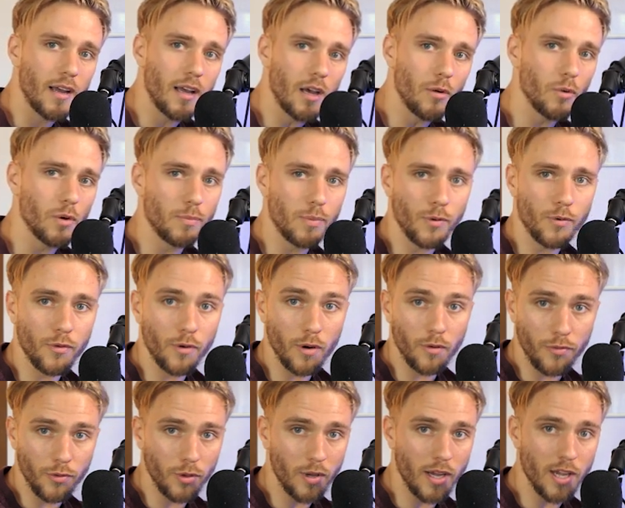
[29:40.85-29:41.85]
I would prefer
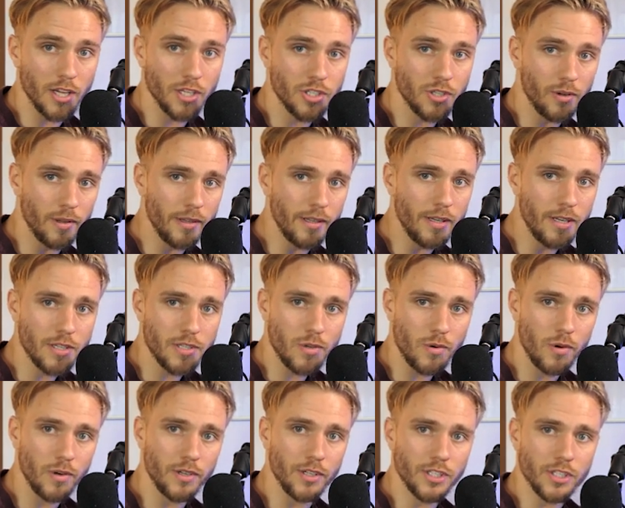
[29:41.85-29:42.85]
if you guys join the
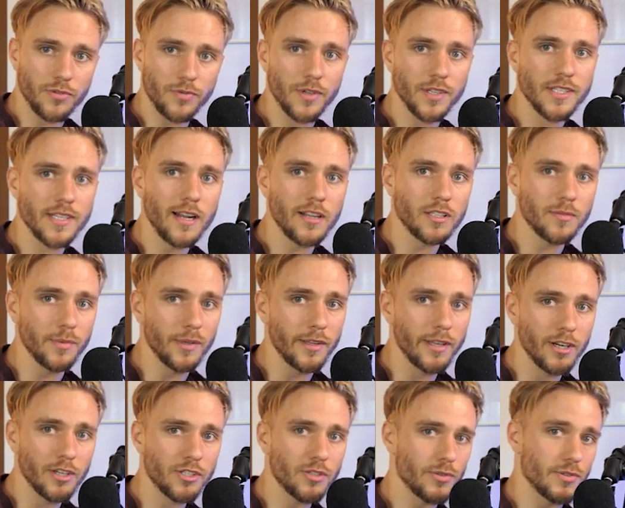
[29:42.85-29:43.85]
Discord and just reached out to me
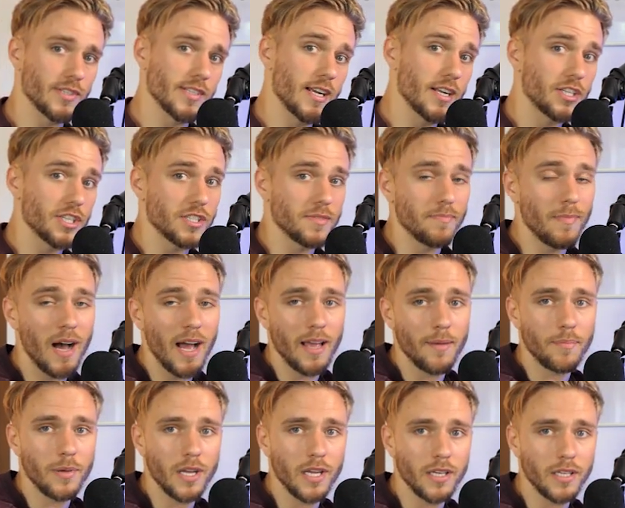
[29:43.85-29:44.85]
there, so it's not just my
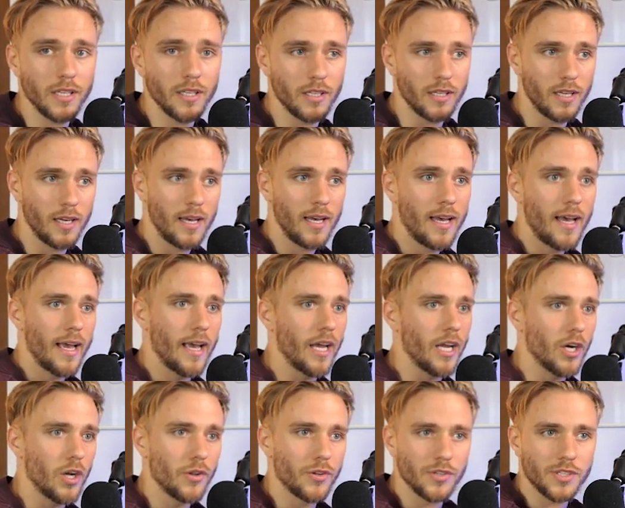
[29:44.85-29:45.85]
opinion
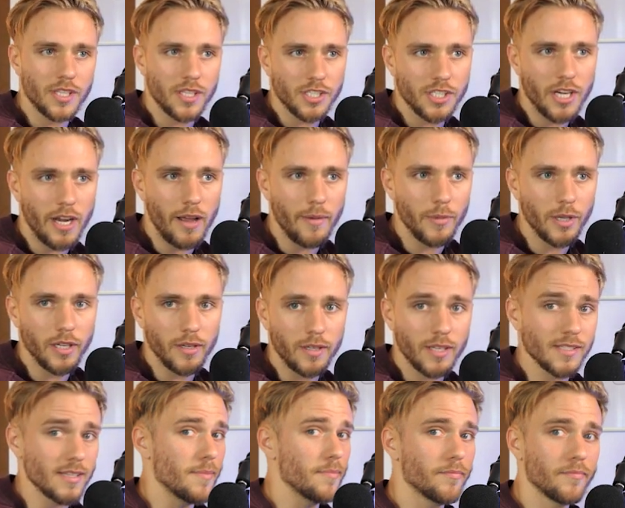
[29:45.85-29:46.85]
and others can chime in,
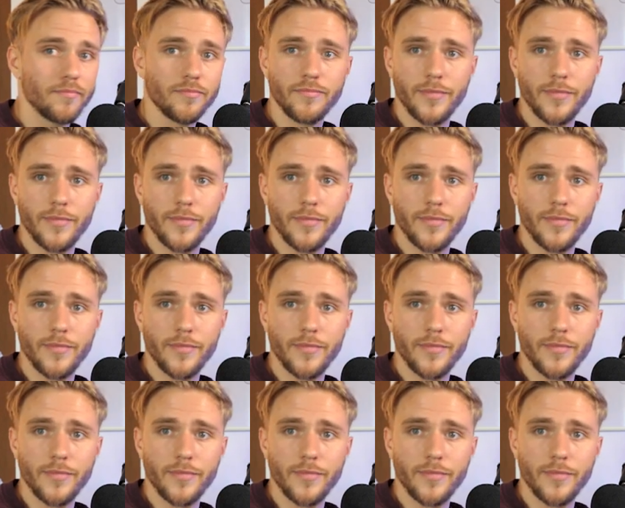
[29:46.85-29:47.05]
because I'm,